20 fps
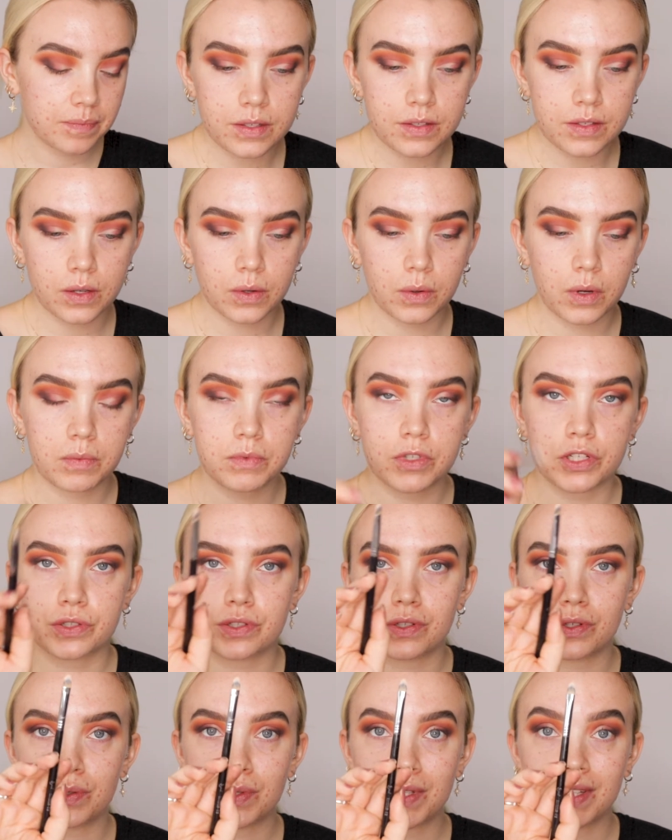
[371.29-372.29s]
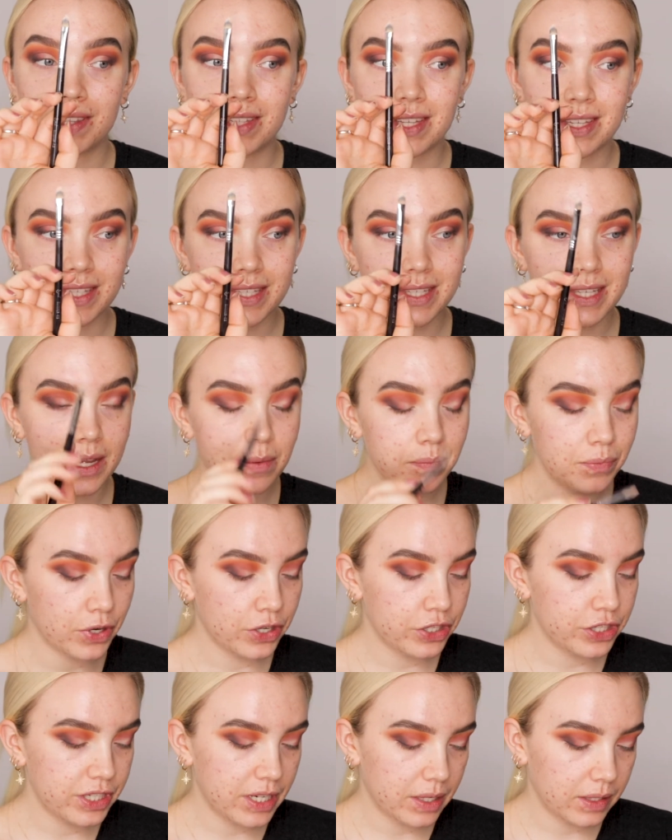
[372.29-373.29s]
So I'm just using that same
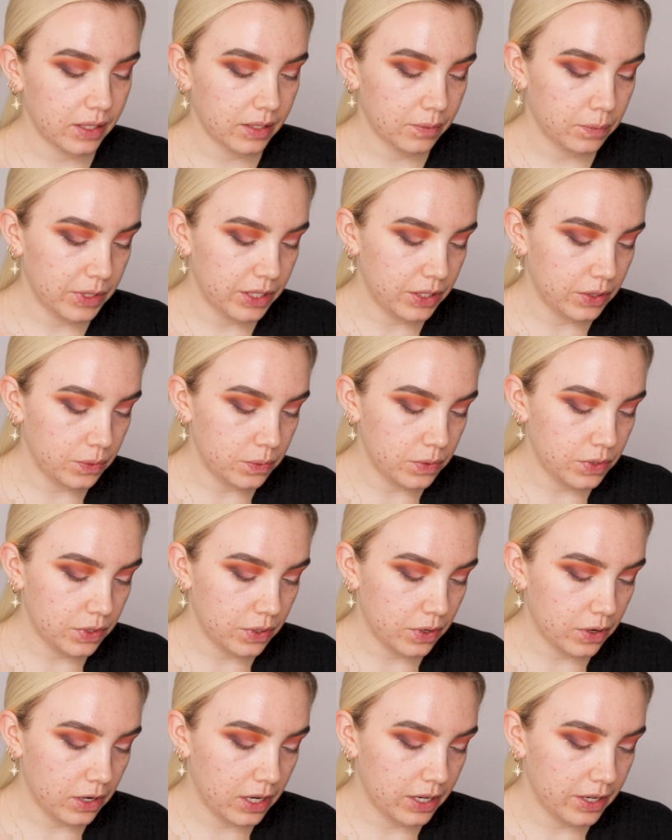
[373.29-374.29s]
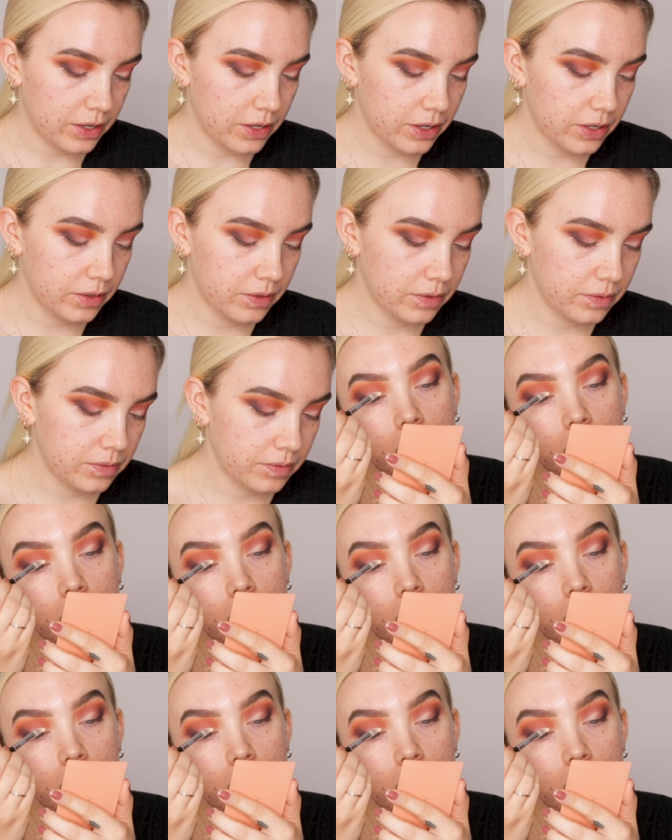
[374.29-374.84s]
brush that we used earlier,